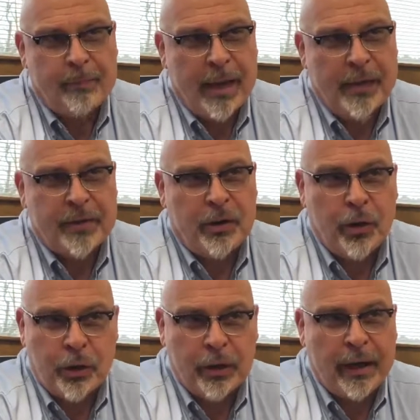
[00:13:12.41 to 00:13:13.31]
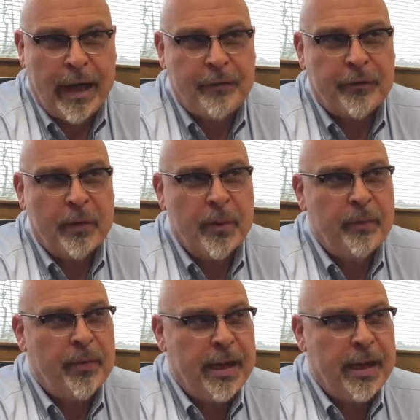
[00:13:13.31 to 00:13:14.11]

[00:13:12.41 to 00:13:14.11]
We haven't heard a lot from them. They